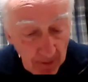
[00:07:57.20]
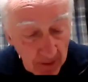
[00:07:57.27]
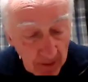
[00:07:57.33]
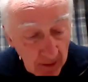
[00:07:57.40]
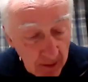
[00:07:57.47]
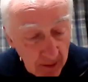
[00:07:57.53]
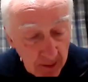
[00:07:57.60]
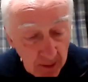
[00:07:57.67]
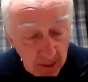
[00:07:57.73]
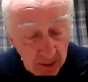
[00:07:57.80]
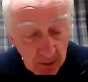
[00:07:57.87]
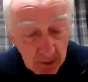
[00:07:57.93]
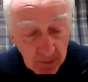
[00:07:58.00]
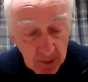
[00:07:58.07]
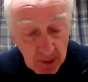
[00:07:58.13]
next he
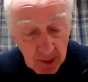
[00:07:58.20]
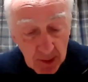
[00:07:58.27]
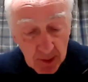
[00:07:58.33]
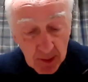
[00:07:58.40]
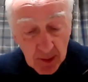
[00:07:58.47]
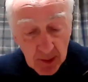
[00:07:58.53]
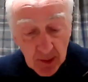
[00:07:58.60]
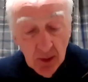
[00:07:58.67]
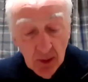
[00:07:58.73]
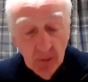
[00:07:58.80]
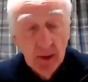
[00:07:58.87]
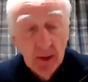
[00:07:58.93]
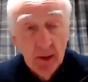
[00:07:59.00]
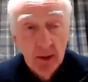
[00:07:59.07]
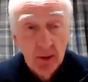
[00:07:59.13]
deals with Jesus
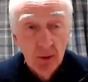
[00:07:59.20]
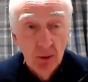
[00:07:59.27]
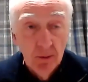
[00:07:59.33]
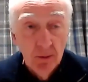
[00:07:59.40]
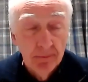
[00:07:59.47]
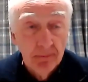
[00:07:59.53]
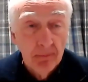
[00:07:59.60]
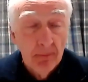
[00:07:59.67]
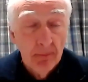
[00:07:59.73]
calming the storm